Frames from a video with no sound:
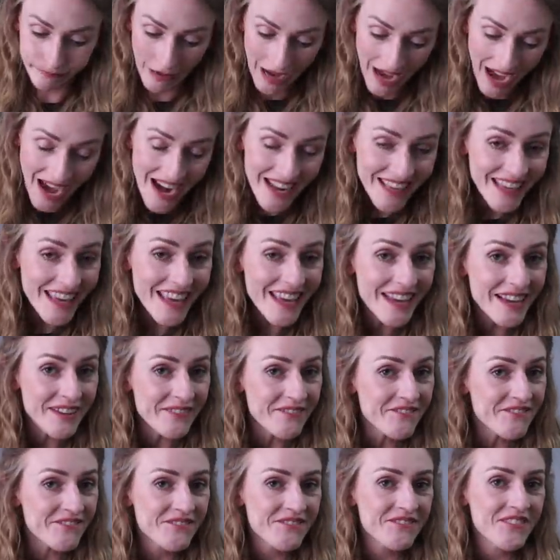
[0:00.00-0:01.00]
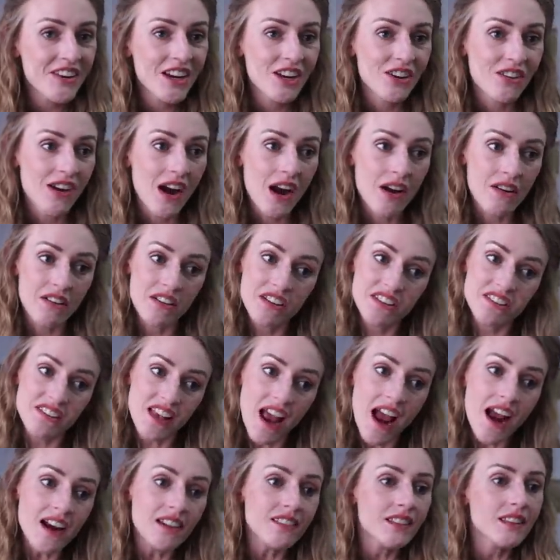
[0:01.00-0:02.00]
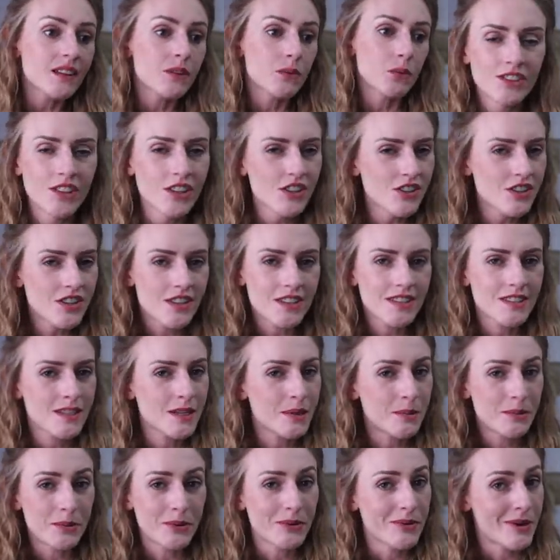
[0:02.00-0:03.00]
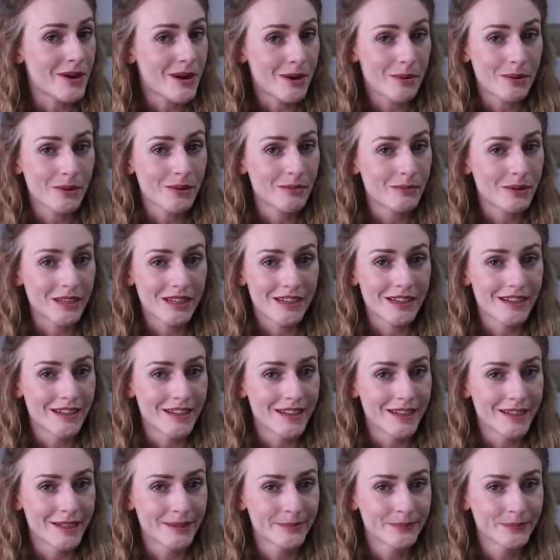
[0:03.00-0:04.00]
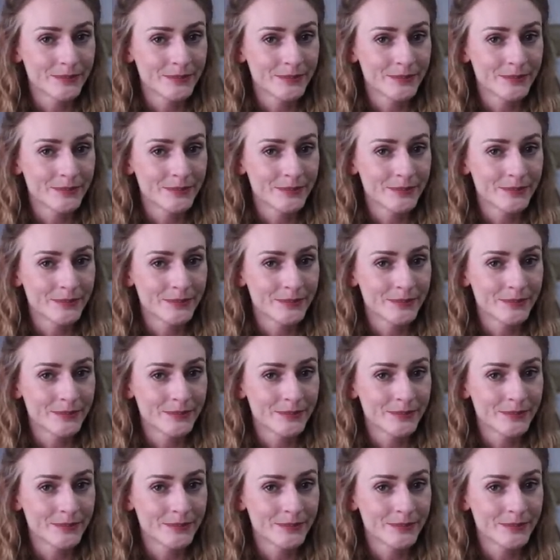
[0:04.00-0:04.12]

I can't figure out exactly. There's just something wrong with me today.